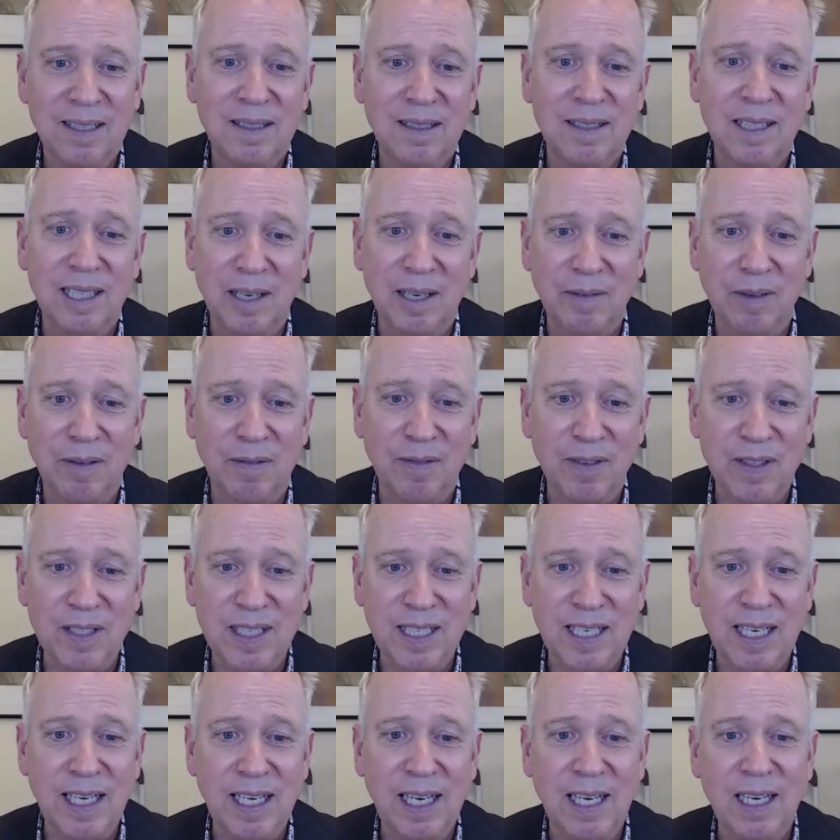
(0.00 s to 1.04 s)
give you
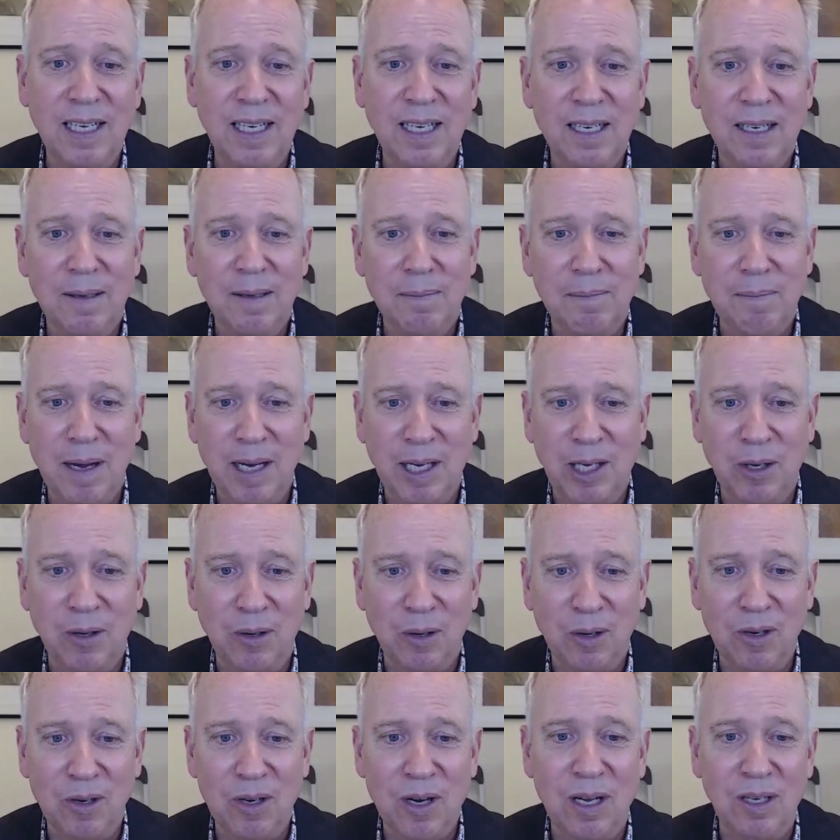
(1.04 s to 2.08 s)
fatigue, make you
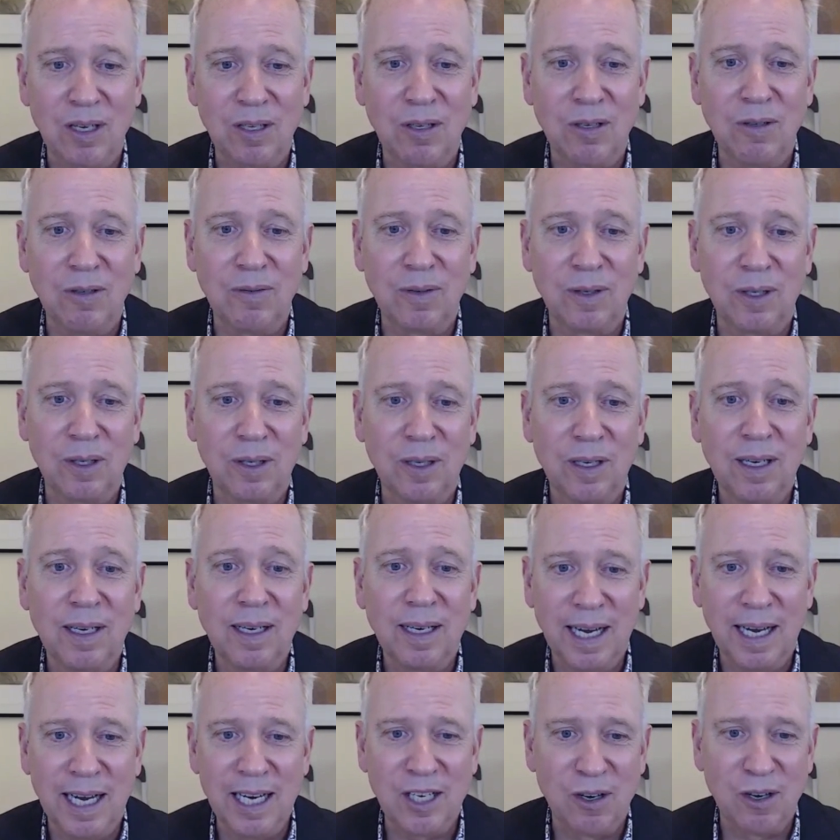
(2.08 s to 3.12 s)
hurt all over,
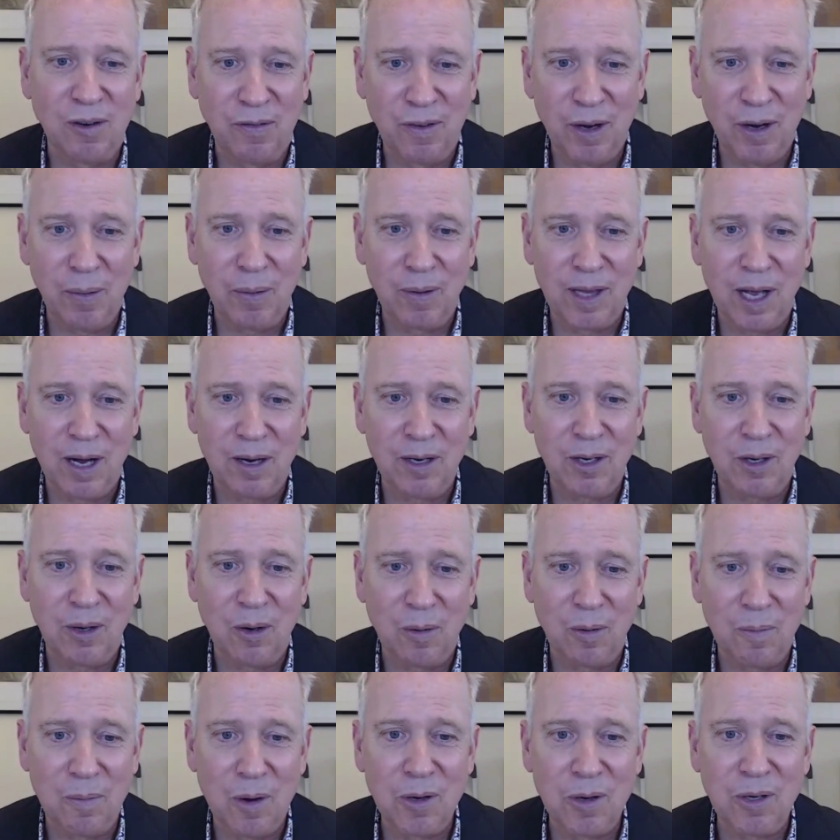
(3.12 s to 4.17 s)
interfere with how your
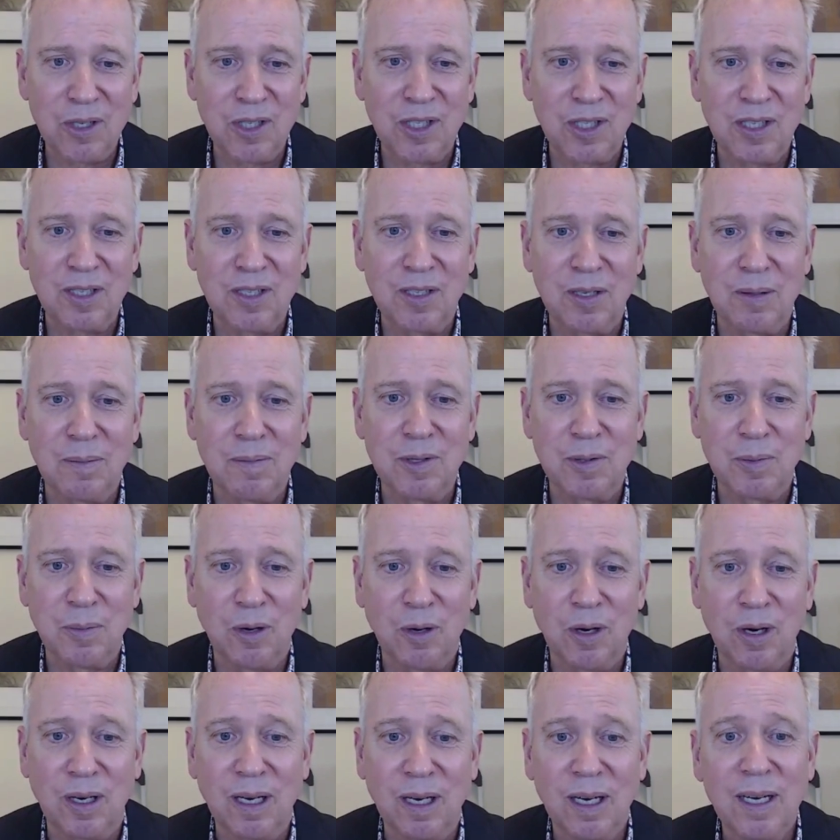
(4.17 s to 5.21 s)
hormonal systems
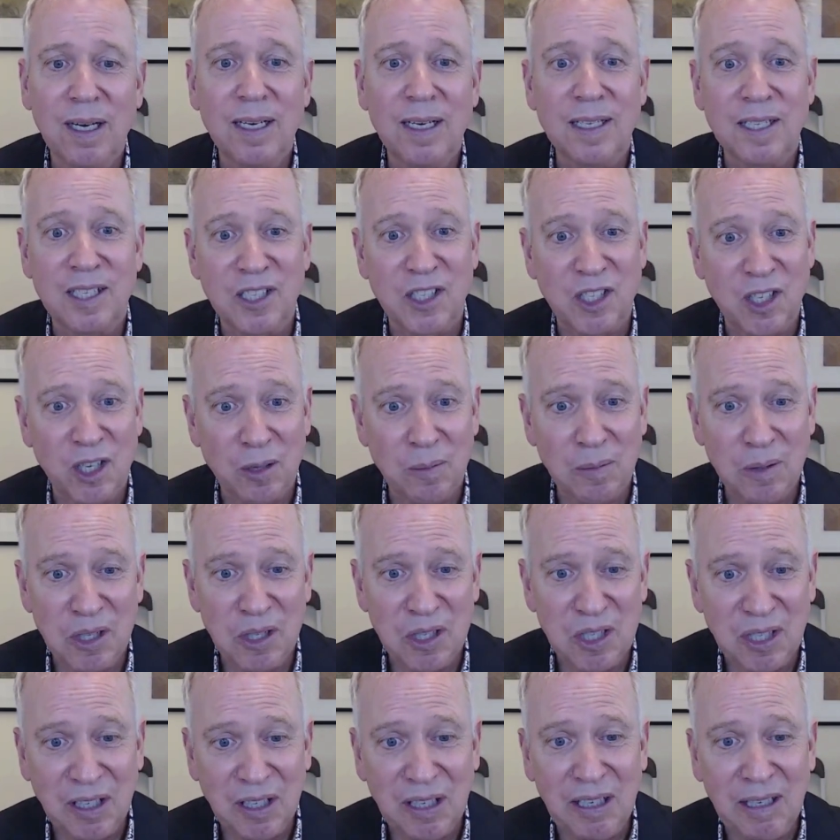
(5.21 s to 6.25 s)
work, disturb your
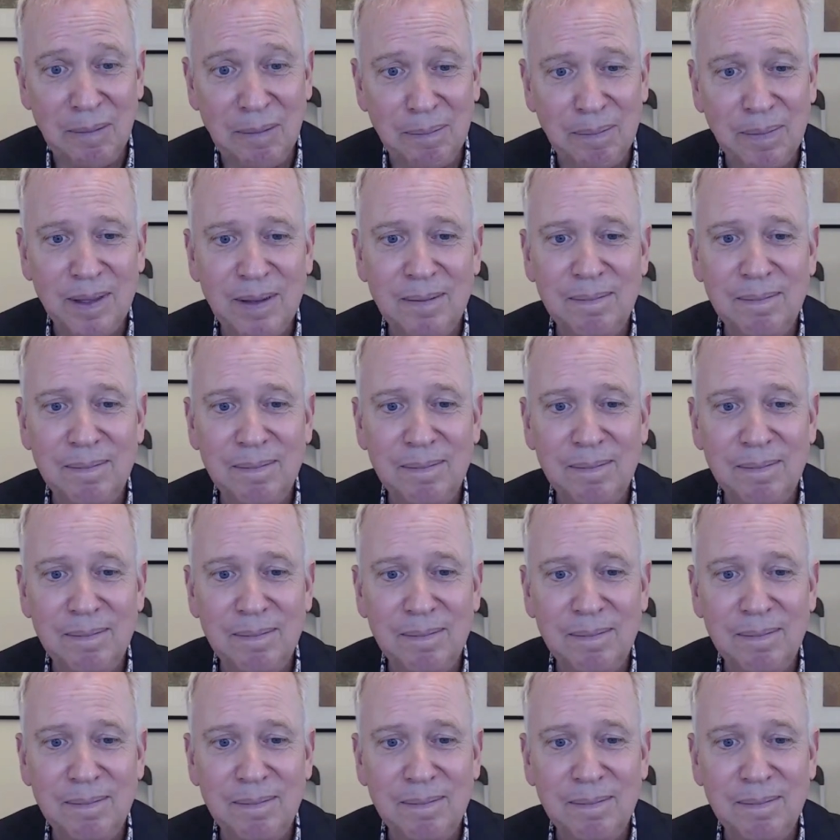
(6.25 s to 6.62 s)
sleep.